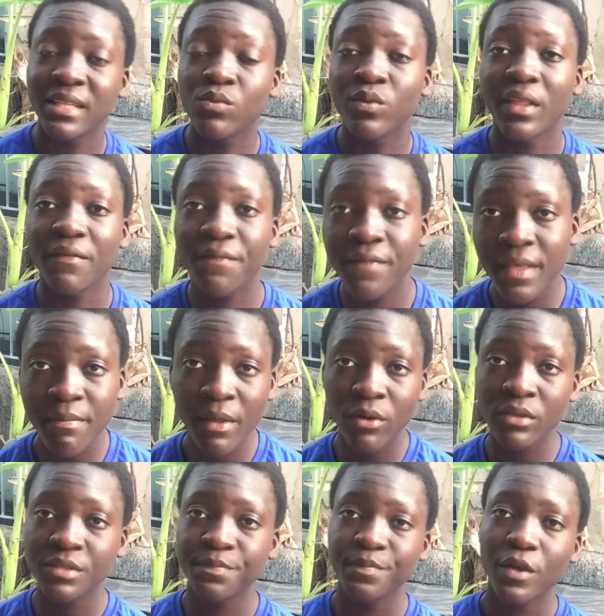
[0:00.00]
But with the
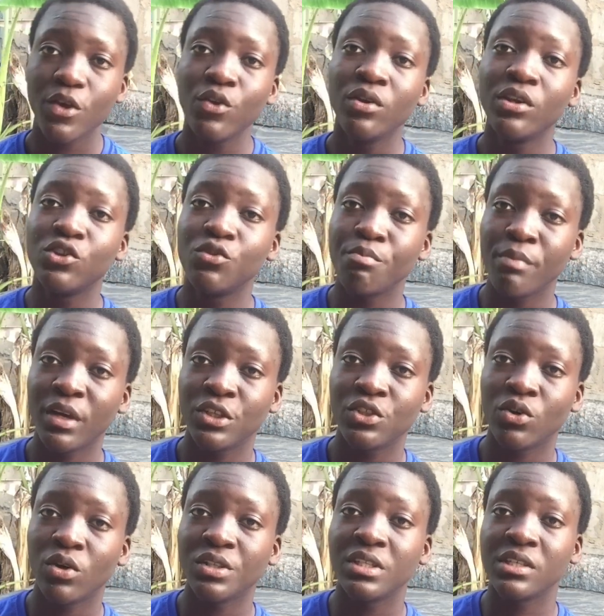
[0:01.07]
females, you need to
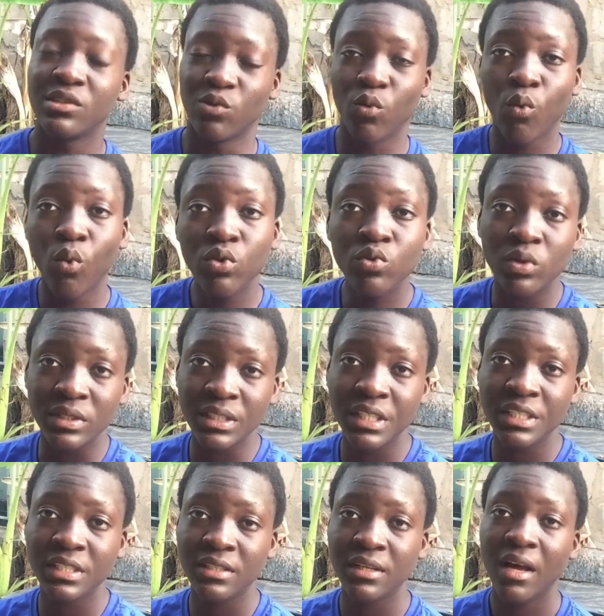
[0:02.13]
make sure she's in good
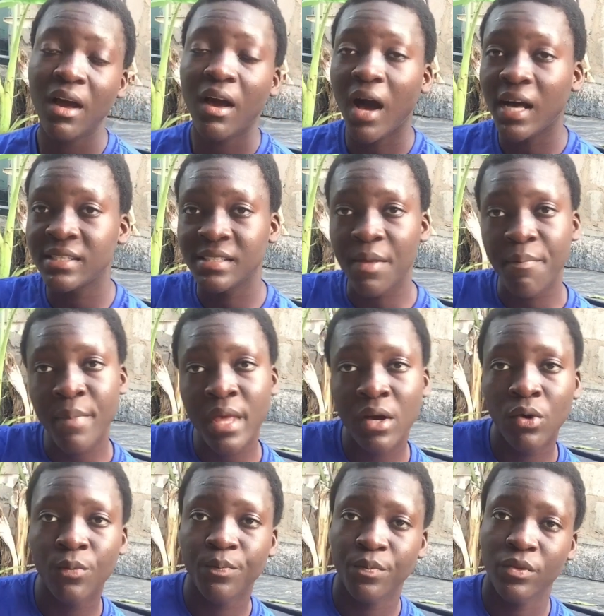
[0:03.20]
condition as the
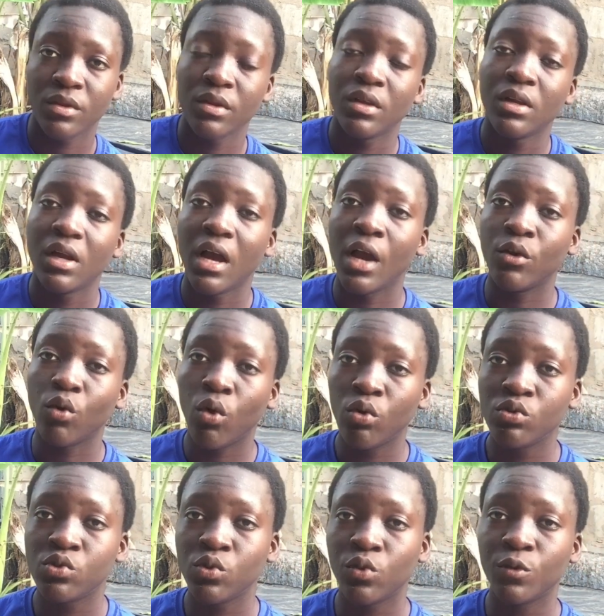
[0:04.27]
male, and
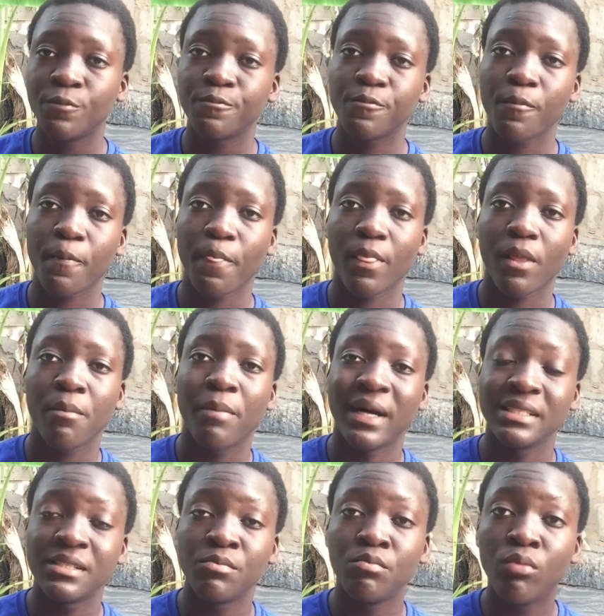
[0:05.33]
also,
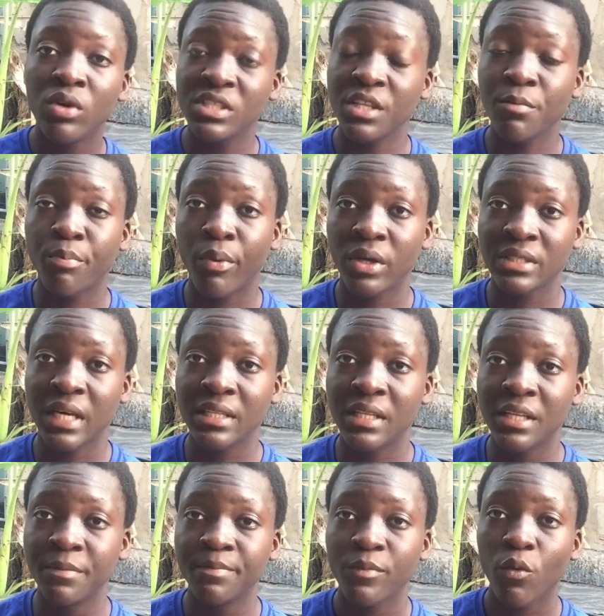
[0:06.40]
but most
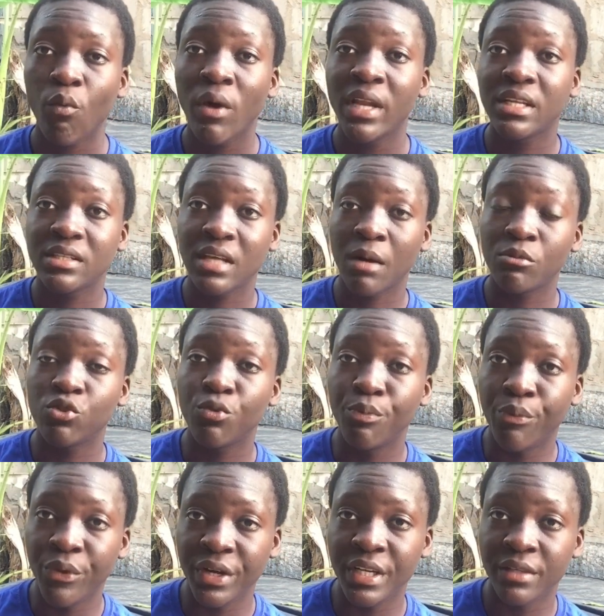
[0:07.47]
importantly, when it comes to
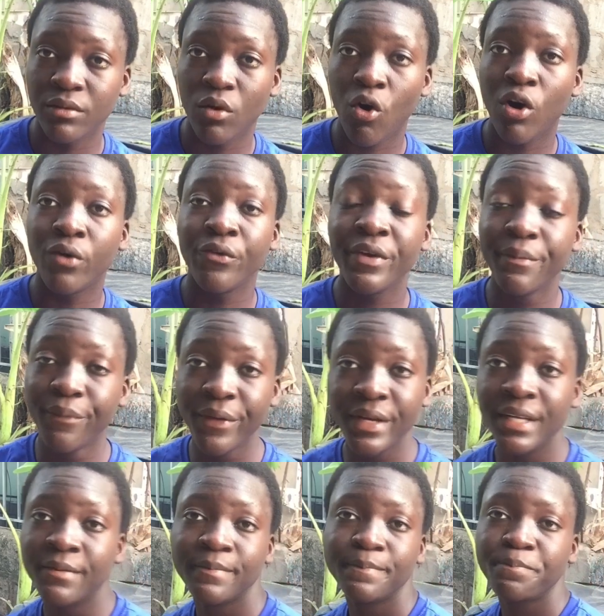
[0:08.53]
breeding or
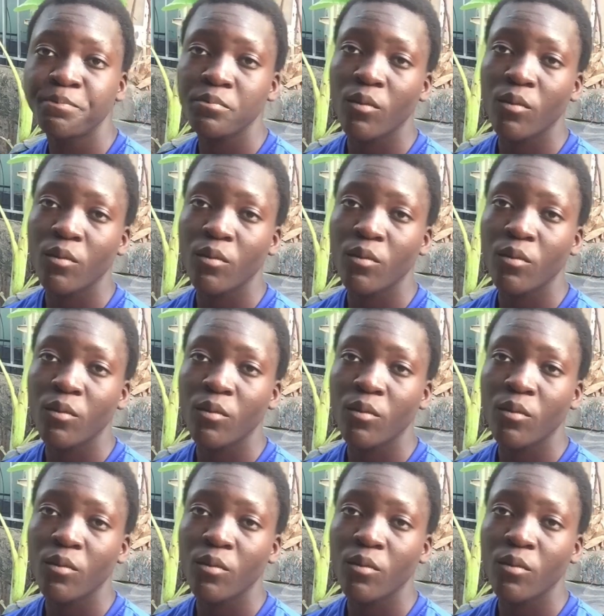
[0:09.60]
rebreeding,